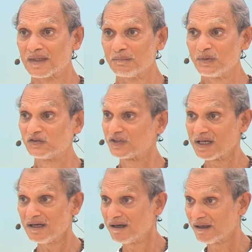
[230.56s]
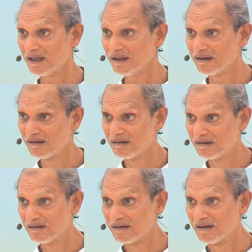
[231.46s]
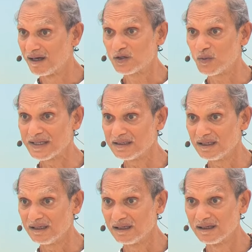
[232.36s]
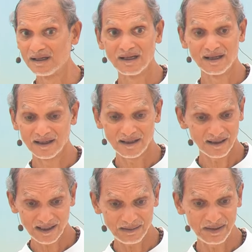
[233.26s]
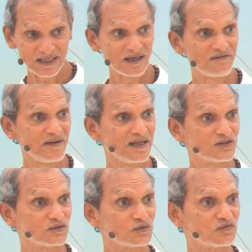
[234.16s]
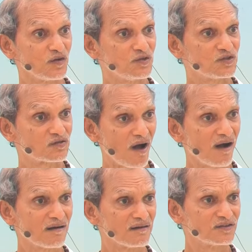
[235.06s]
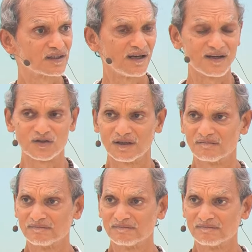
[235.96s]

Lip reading: But suddenly, at 20, I began to feel a very strong disconnection.